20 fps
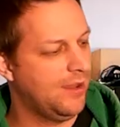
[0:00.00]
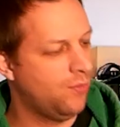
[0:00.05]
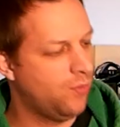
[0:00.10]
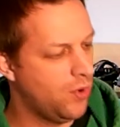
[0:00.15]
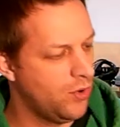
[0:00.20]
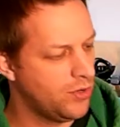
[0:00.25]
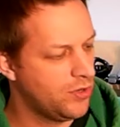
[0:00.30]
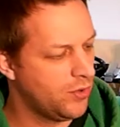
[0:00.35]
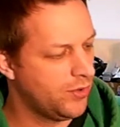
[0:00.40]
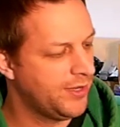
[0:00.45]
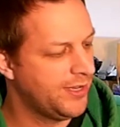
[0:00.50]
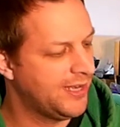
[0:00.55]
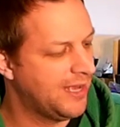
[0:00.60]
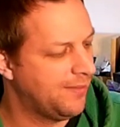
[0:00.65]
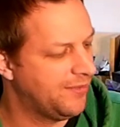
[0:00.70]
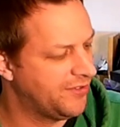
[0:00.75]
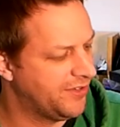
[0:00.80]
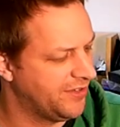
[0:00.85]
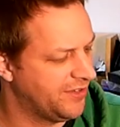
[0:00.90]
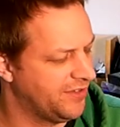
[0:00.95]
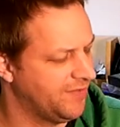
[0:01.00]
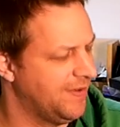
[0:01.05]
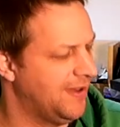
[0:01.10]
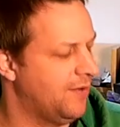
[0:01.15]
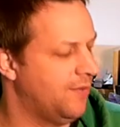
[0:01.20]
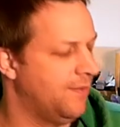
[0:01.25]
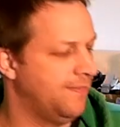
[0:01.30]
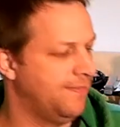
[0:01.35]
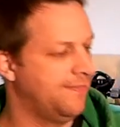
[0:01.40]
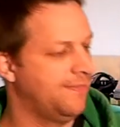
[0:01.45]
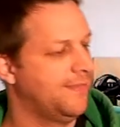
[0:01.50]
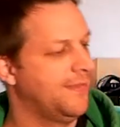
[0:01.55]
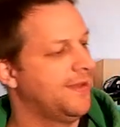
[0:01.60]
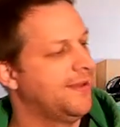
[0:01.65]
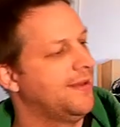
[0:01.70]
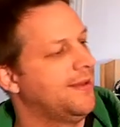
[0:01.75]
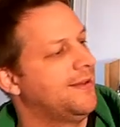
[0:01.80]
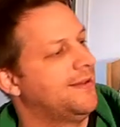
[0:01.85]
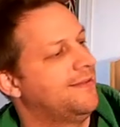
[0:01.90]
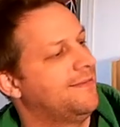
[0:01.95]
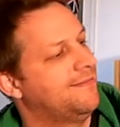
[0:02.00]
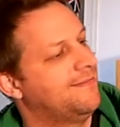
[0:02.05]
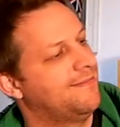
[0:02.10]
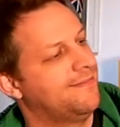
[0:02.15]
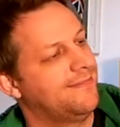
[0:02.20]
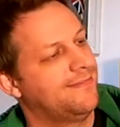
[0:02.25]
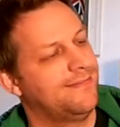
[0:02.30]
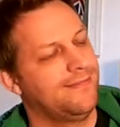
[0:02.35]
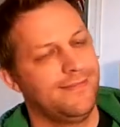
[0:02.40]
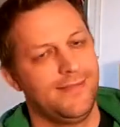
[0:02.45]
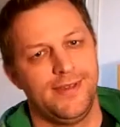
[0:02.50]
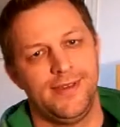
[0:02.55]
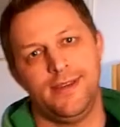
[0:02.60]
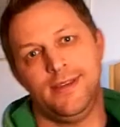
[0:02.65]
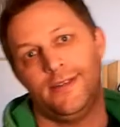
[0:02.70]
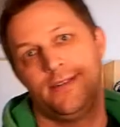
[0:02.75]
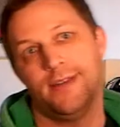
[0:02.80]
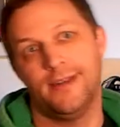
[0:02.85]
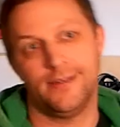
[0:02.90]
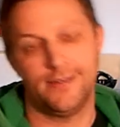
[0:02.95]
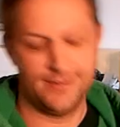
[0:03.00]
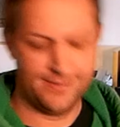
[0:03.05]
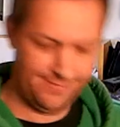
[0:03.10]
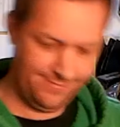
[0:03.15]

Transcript: will go on a Nemesis as well, he says.